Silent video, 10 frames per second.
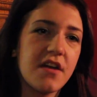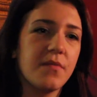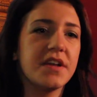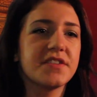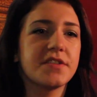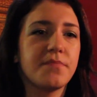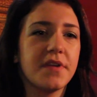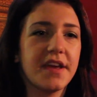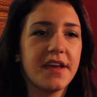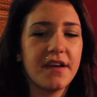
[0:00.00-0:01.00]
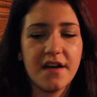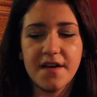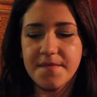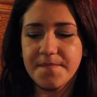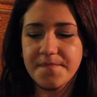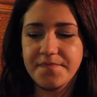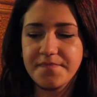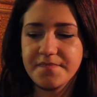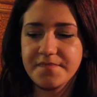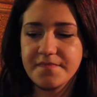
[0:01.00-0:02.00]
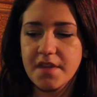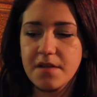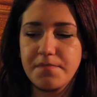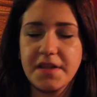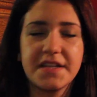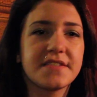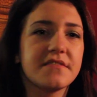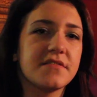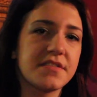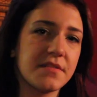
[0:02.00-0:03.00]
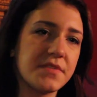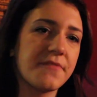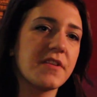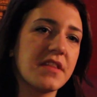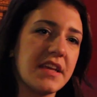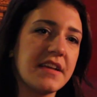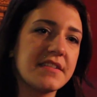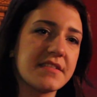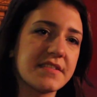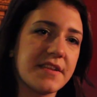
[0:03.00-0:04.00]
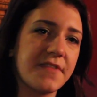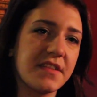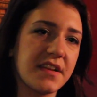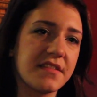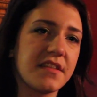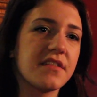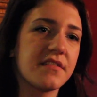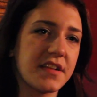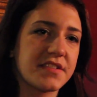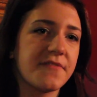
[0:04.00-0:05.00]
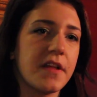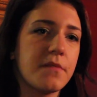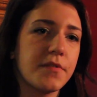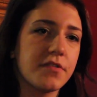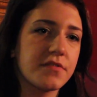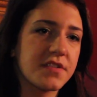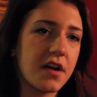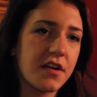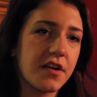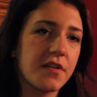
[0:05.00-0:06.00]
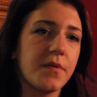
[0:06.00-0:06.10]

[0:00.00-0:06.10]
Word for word: We also play um, play some different leagues and stuff like that, that that's available through soccer.